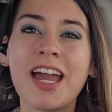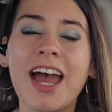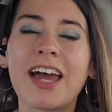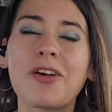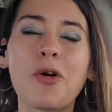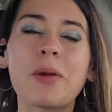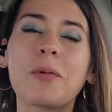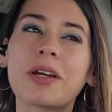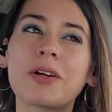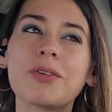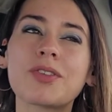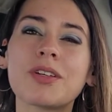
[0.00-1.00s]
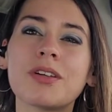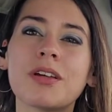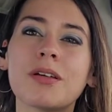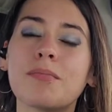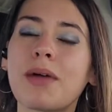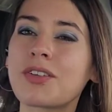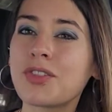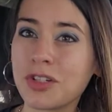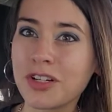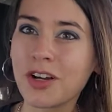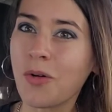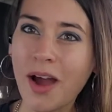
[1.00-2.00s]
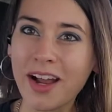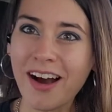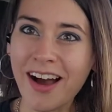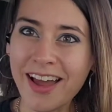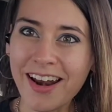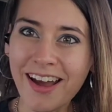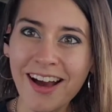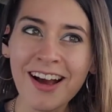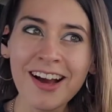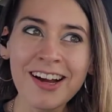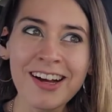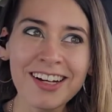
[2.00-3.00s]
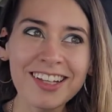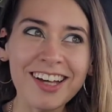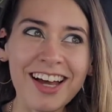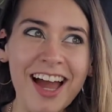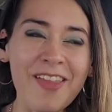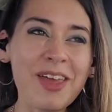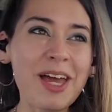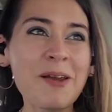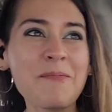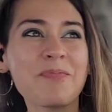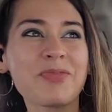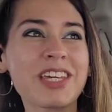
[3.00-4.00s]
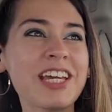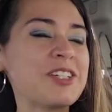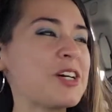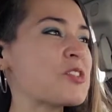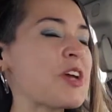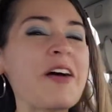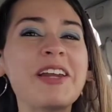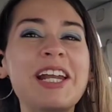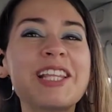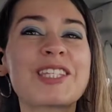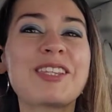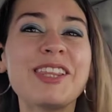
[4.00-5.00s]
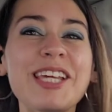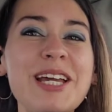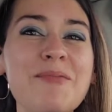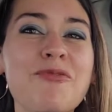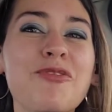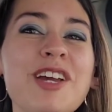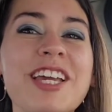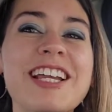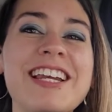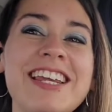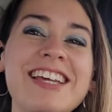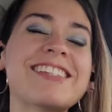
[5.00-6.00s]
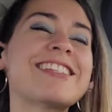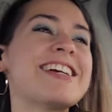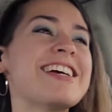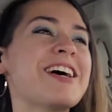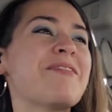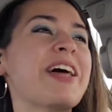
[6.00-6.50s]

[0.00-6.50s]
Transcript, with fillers: and Obi-Wan goes, Master Qui-Gon? And then he turns around and it's Liam freaking Neeson. I'm